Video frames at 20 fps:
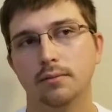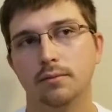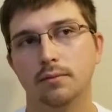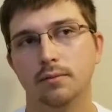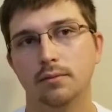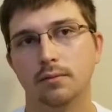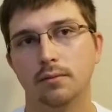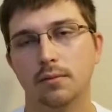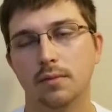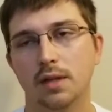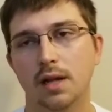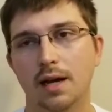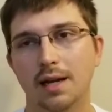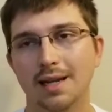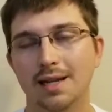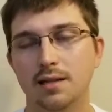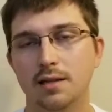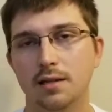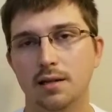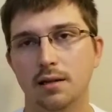Not
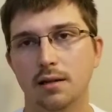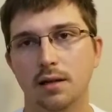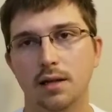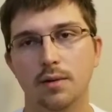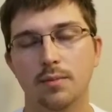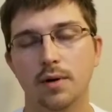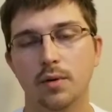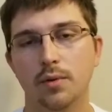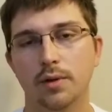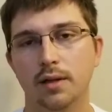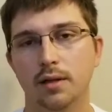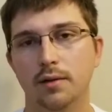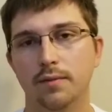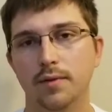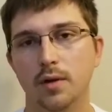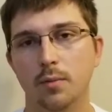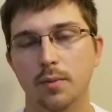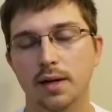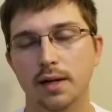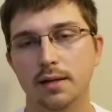instantly, but within a few
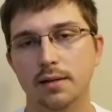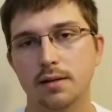minutes.